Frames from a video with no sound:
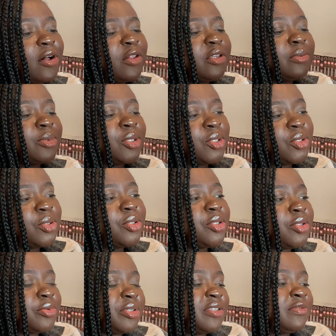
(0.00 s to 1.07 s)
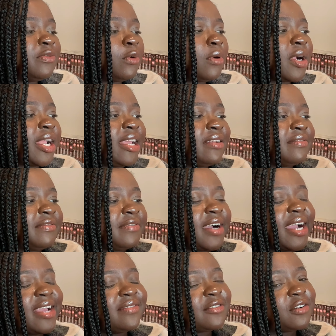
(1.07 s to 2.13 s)
volumes 2, 3, 4, and
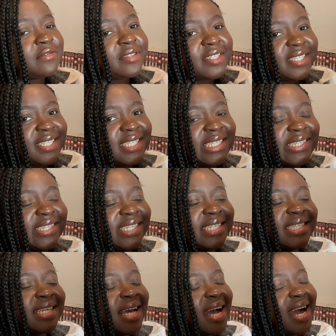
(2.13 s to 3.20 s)
5 of the series